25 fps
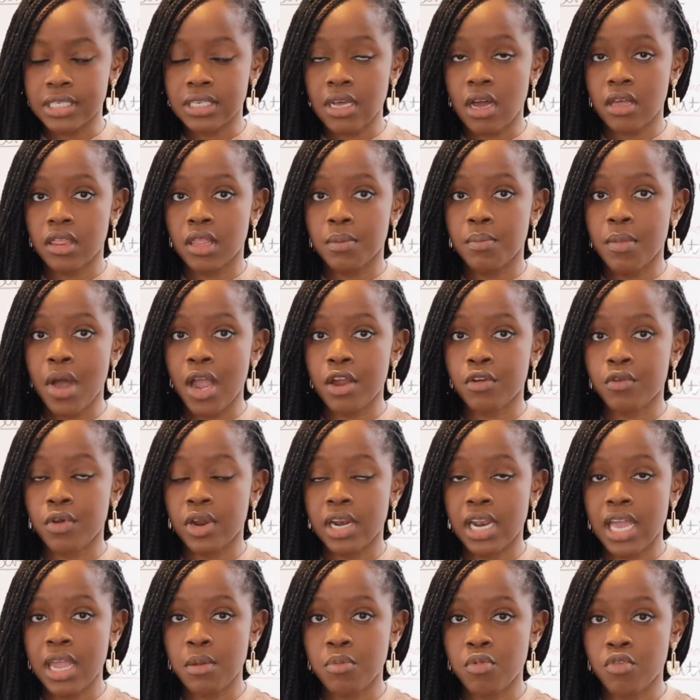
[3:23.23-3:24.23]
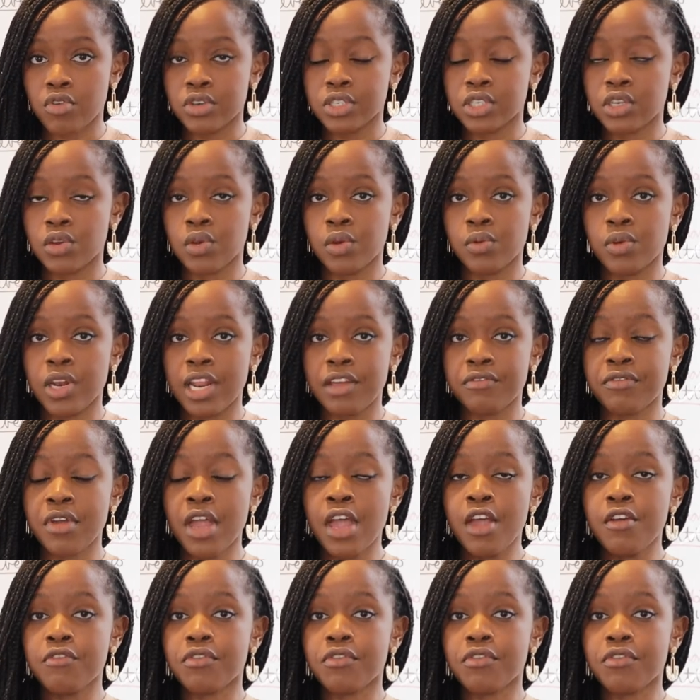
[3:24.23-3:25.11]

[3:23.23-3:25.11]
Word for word: the other migrant laborers who live